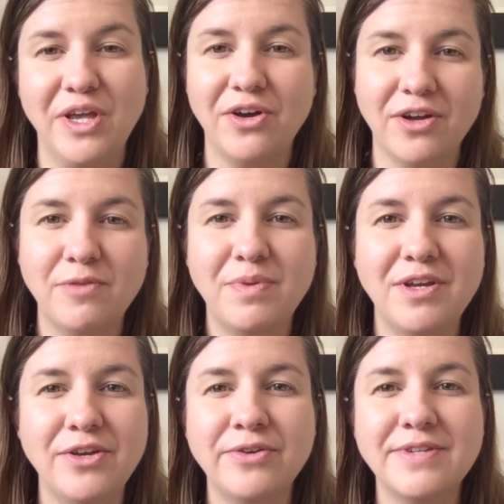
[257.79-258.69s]
could be
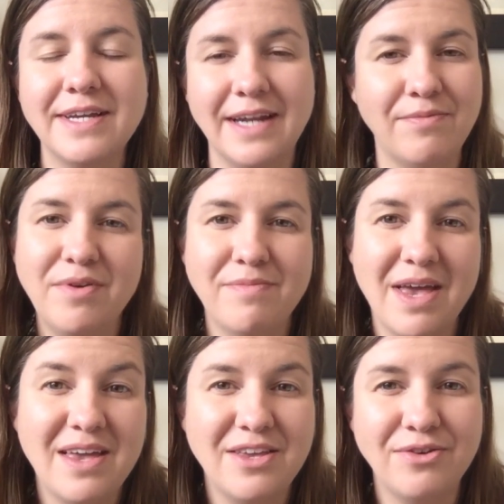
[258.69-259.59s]
using and we
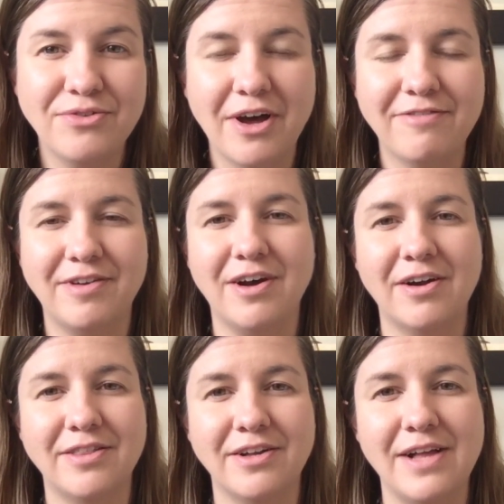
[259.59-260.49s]
may use off and
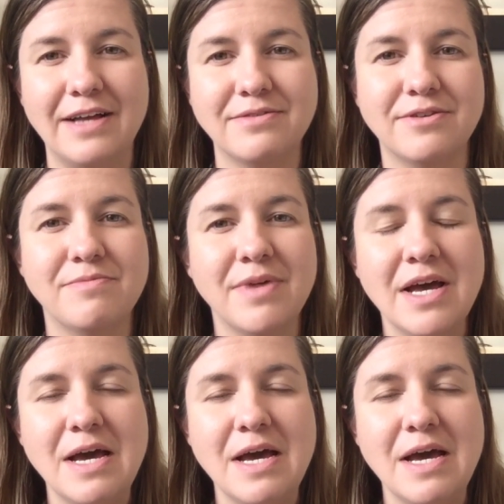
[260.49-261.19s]
on in the classroom,